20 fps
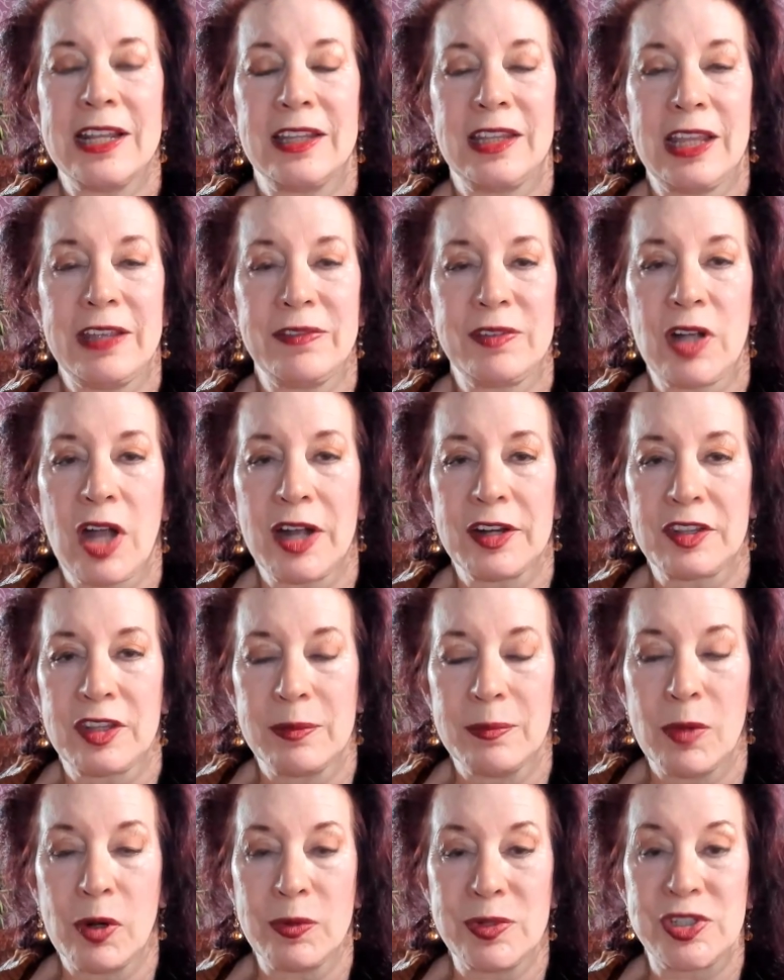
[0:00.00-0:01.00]
They've got the
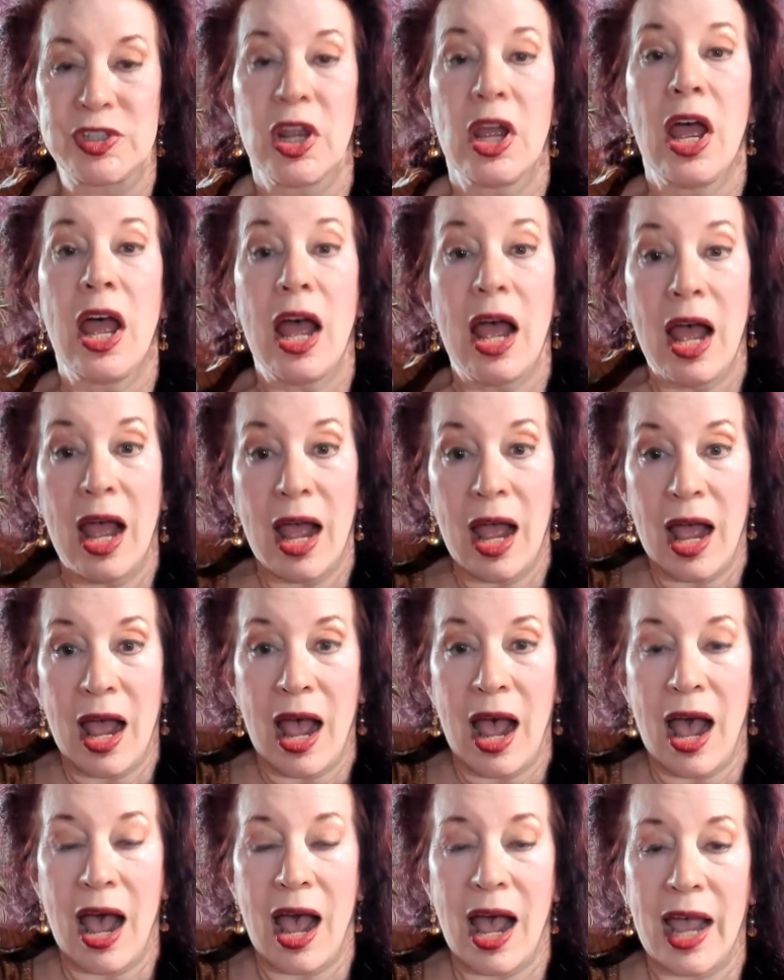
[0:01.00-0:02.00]
most
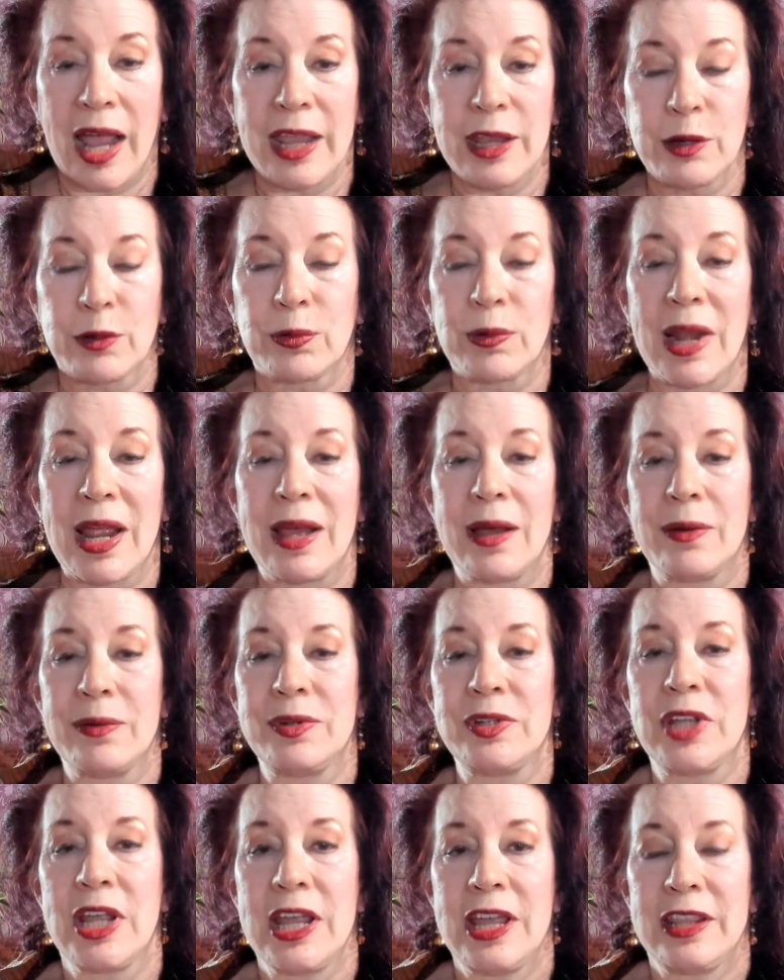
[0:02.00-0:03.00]
high
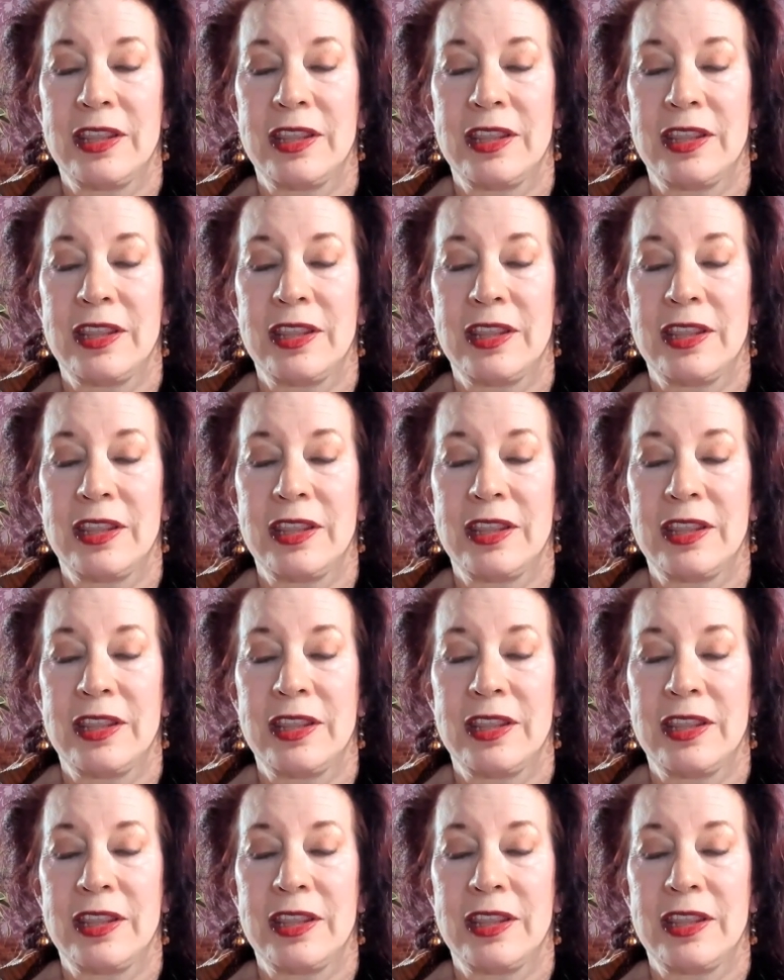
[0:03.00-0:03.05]
ground.